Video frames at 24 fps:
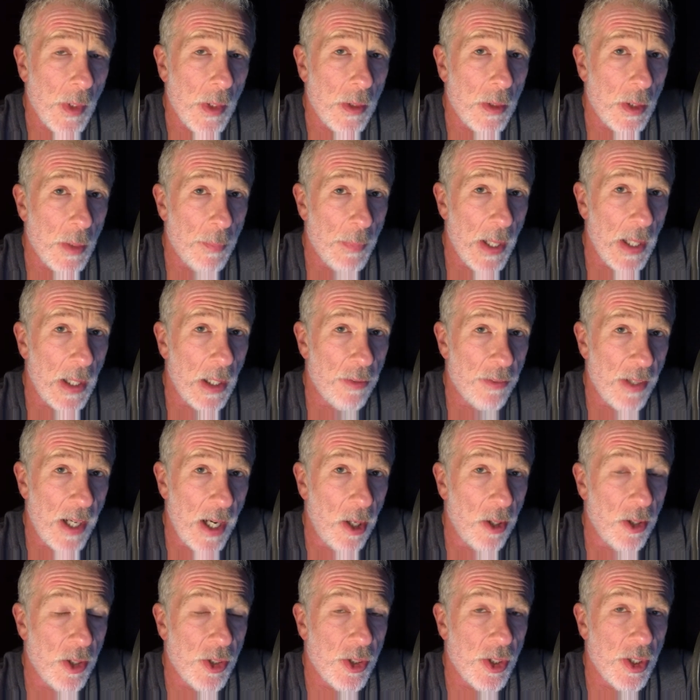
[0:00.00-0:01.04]
at the Battle of
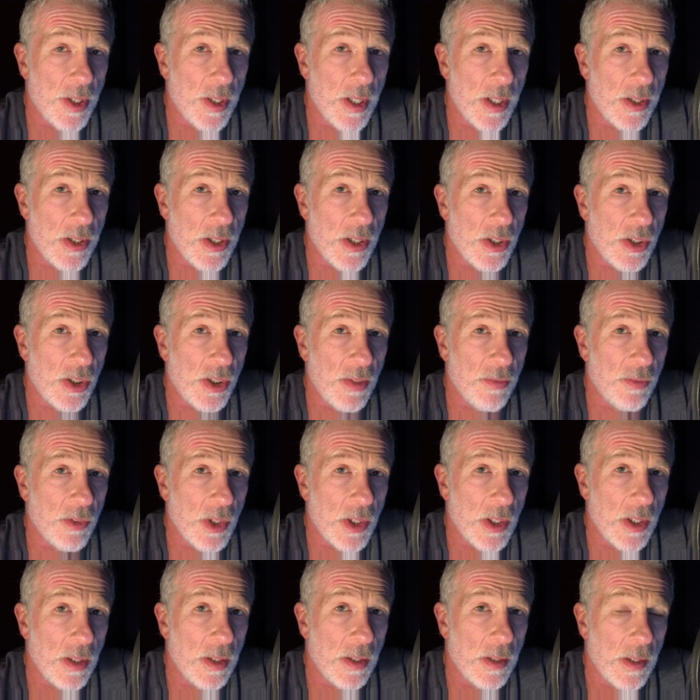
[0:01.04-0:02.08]
Arras in
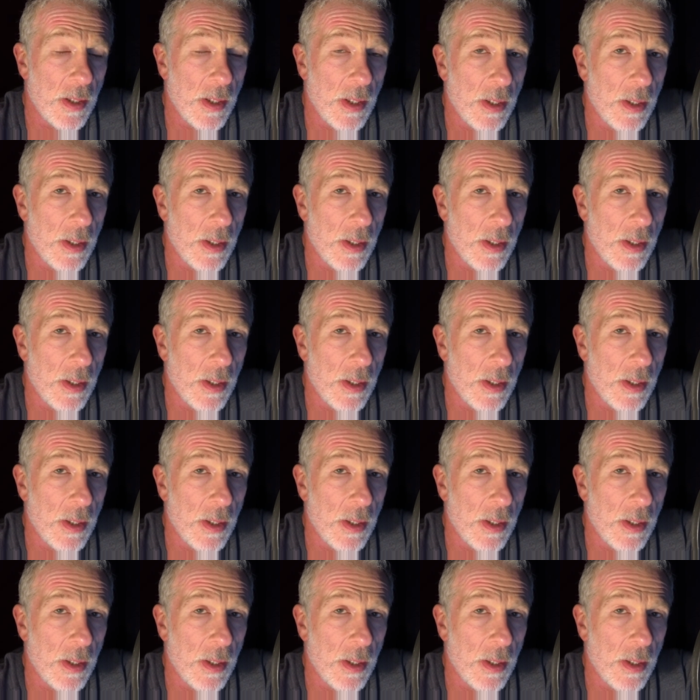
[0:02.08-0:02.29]
1917,